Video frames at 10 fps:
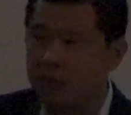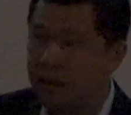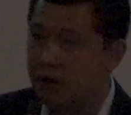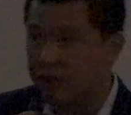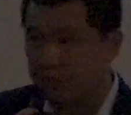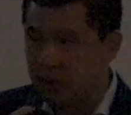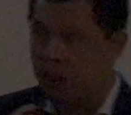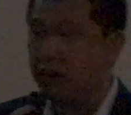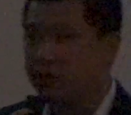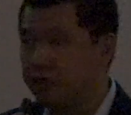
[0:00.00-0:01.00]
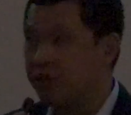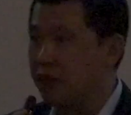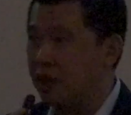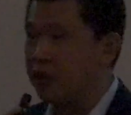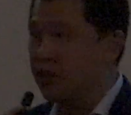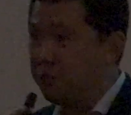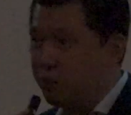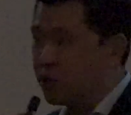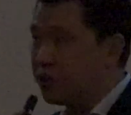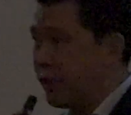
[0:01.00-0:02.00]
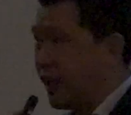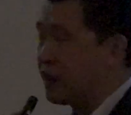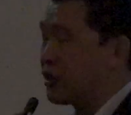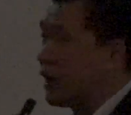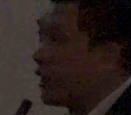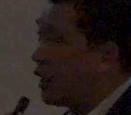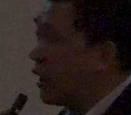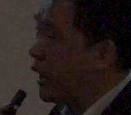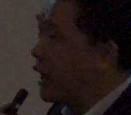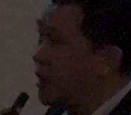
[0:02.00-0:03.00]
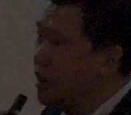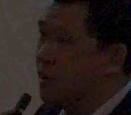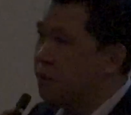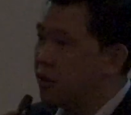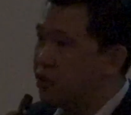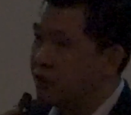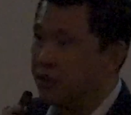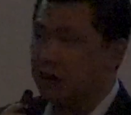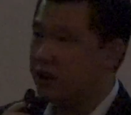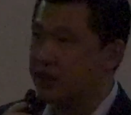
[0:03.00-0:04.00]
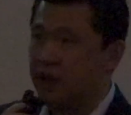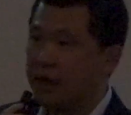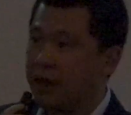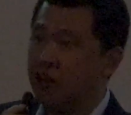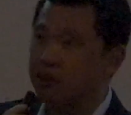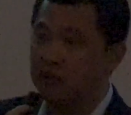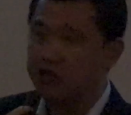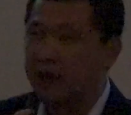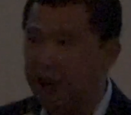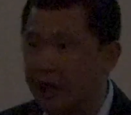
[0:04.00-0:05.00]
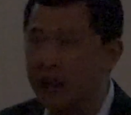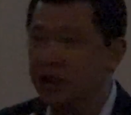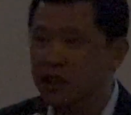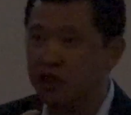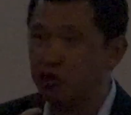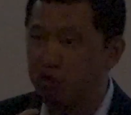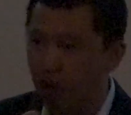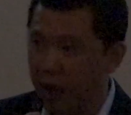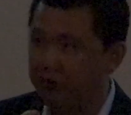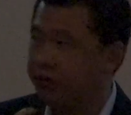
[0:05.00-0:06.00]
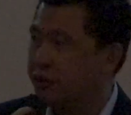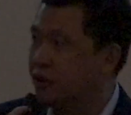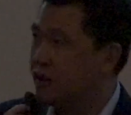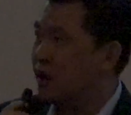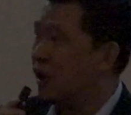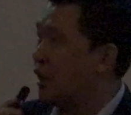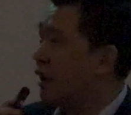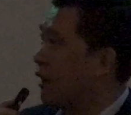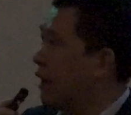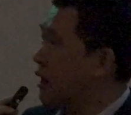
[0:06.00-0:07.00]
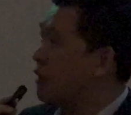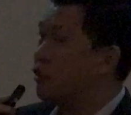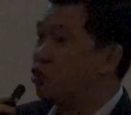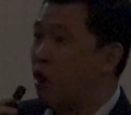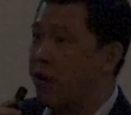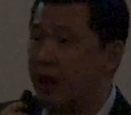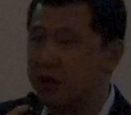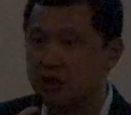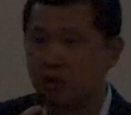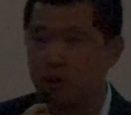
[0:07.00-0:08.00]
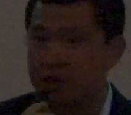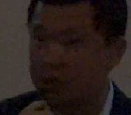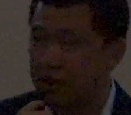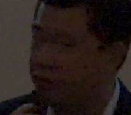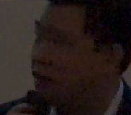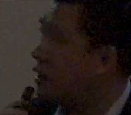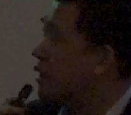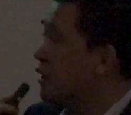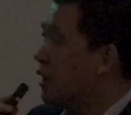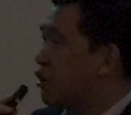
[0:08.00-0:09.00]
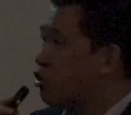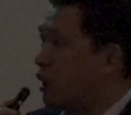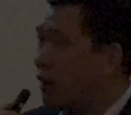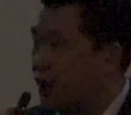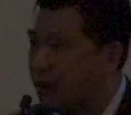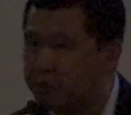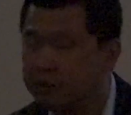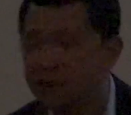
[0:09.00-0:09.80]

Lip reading: Any of them knows the importance of AI, but don't know exactly how to use AI to drive up their productivity, drive up